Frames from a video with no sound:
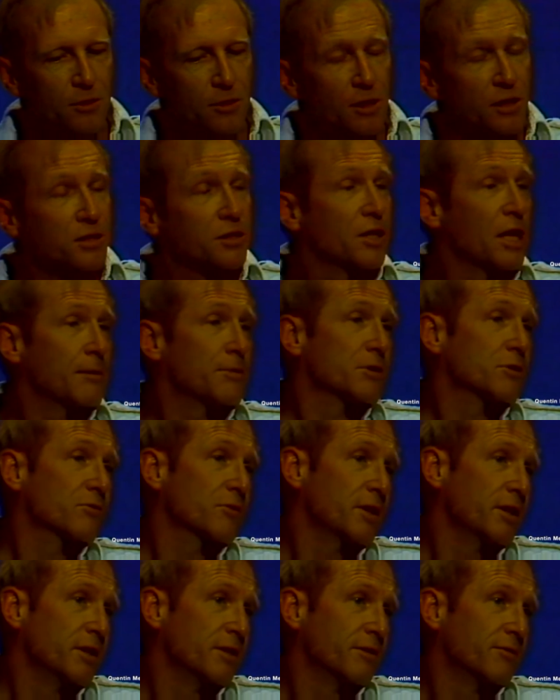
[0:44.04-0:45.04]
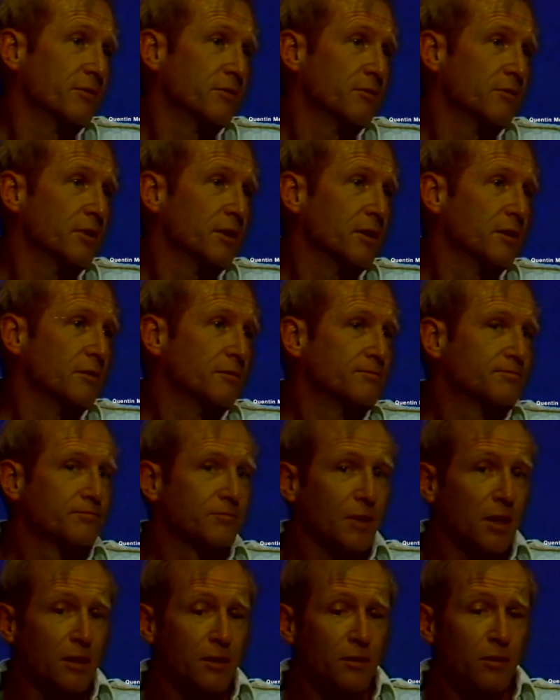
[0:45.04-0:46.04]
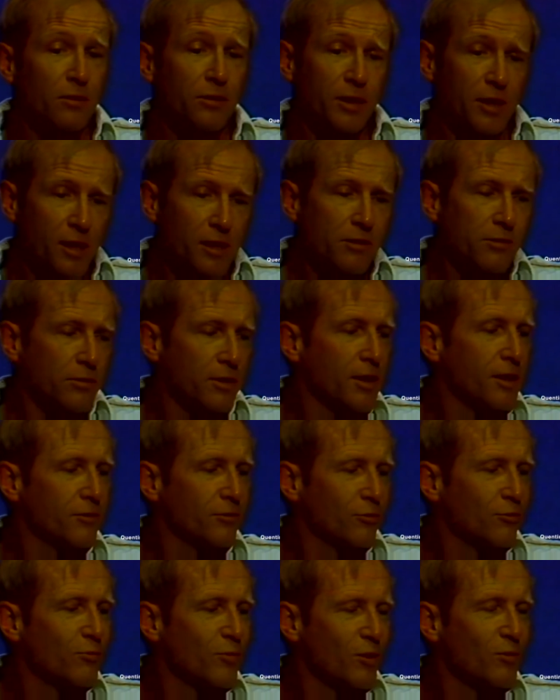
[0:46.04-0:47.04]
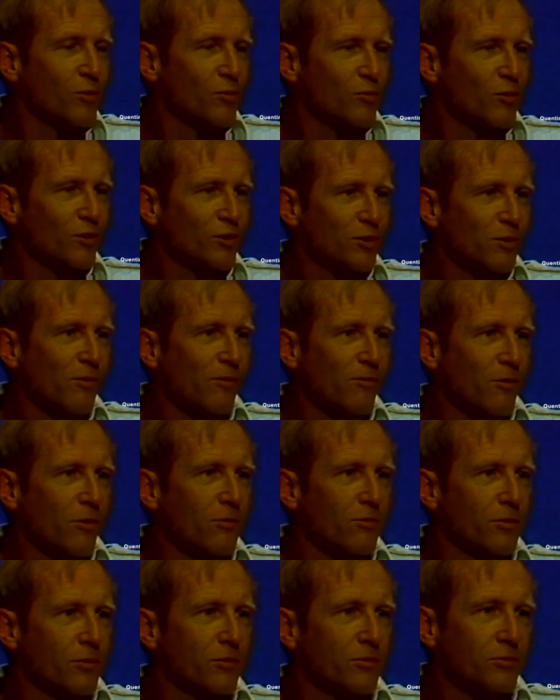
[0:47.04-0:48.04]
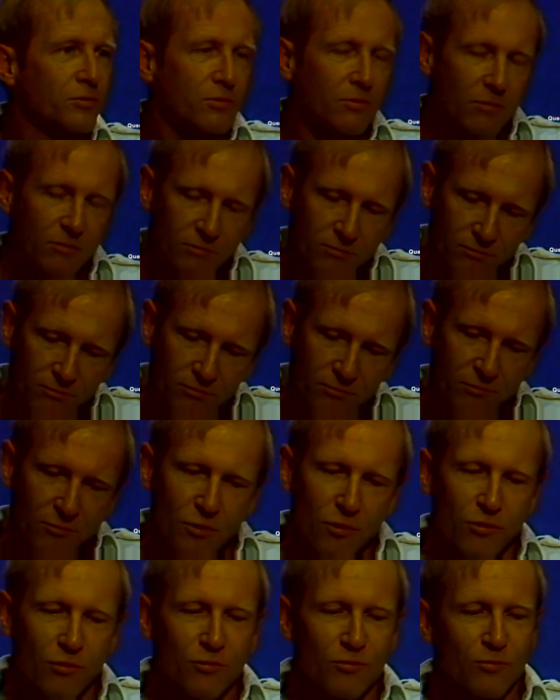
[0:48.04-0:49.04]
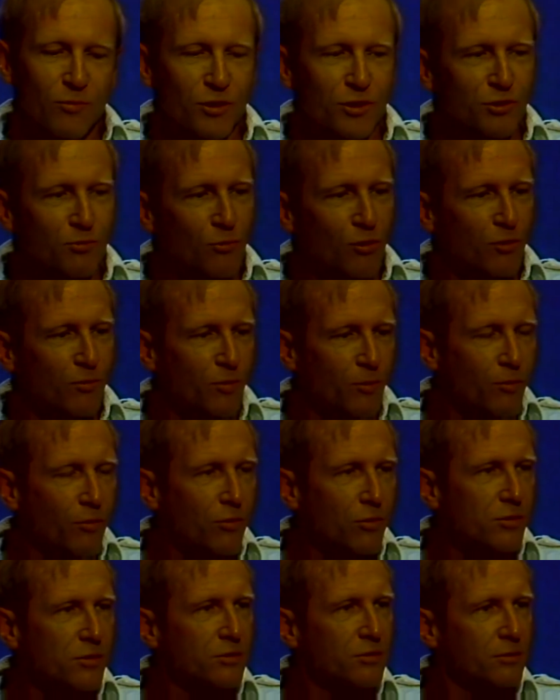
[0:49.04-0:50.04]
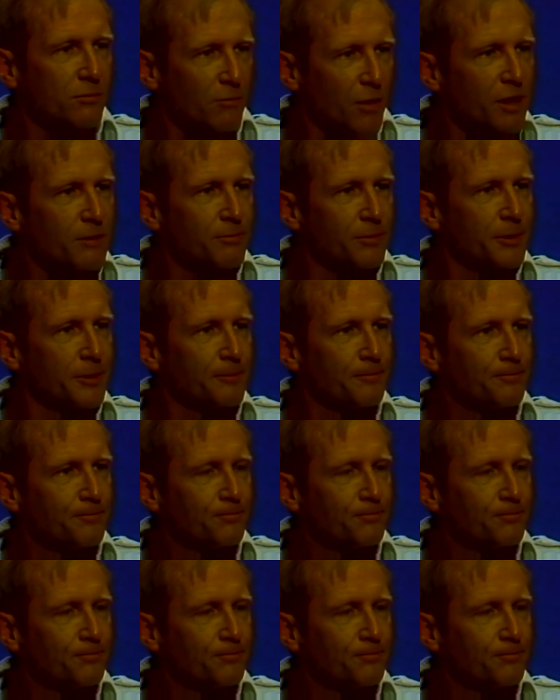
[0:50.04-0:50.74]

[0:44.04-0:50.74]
escapist reading, if you will. Now, on the other hand, there may be well some of our readers, although a much smaller proportion, that might be.